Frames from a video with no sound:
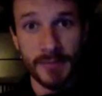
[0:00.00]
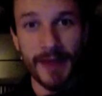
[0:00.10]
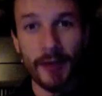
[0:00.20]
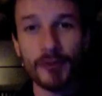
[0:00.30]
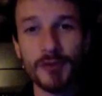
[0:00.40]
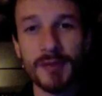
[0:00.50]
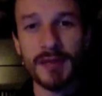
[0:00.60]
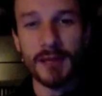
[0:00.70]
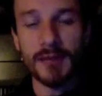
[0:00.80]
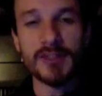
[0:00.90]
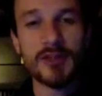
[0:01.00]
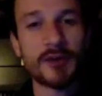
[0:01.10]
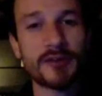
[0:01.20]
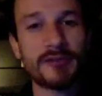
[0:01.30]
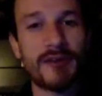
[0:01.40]
And ultimately, we
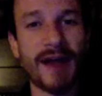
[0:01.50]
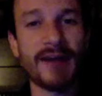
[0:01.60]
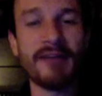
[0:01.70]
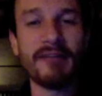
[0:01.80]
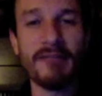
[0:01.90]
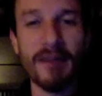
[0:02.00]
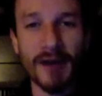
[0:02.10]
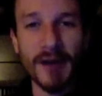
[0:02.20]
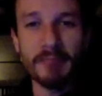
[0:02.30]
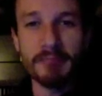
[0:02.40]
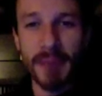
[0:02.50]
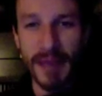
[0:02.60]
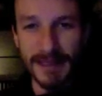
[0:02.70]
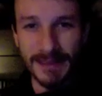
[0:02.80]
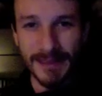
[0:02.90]
start to find a very
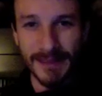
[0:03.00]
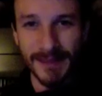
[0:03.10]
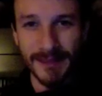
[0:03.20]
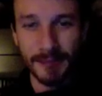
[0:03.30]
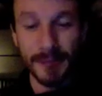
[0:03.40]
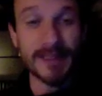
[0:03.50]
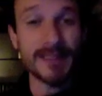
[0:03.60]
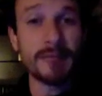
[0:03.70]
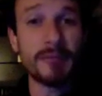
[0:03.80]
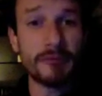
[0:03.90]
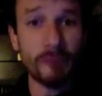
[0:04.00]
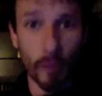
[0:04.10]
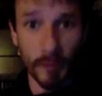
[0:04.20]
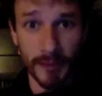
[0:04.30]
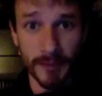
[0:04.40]
basic but simple
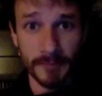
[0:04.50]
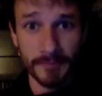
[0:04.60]
formula